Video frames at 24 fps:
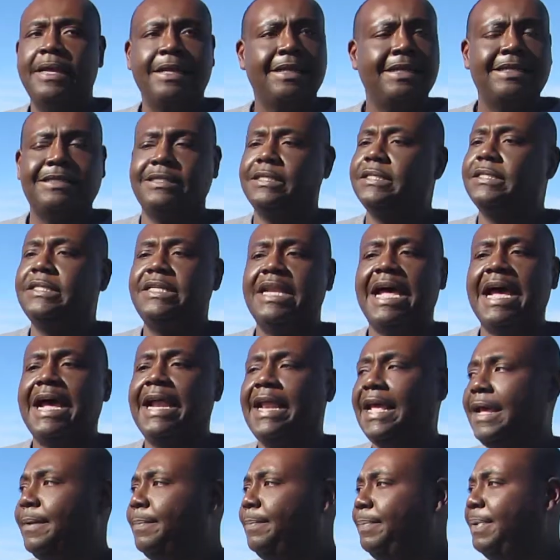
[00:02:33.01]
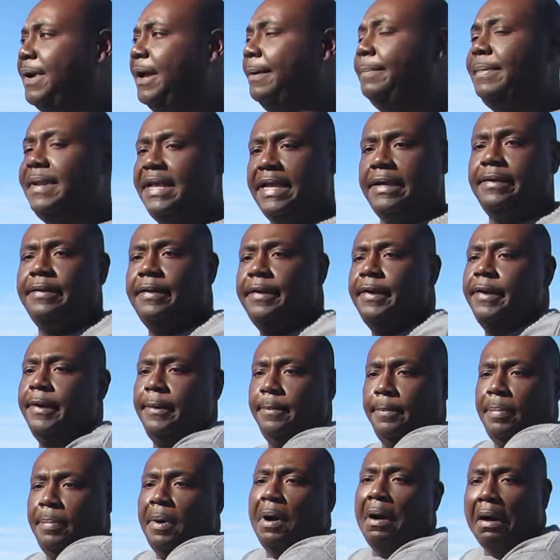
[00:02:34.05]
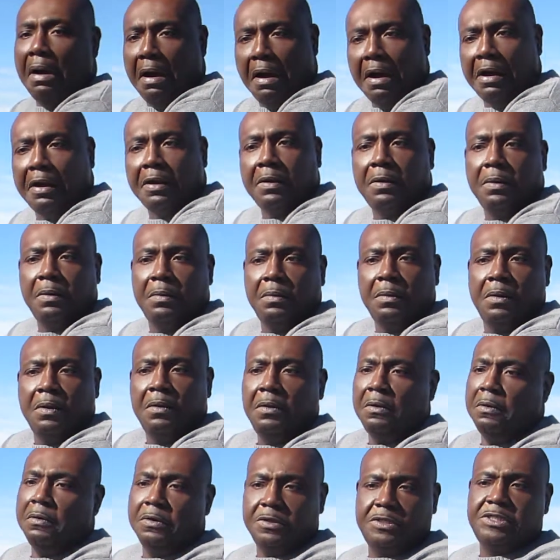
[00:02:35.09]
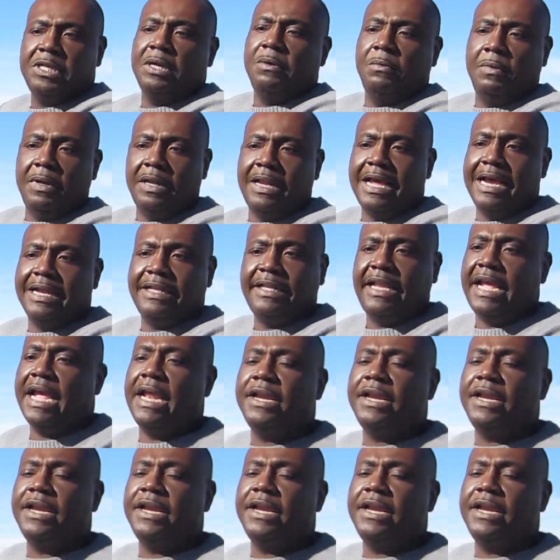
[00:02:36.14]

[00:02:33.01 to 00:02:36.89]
this is not a public park or somewhere like that.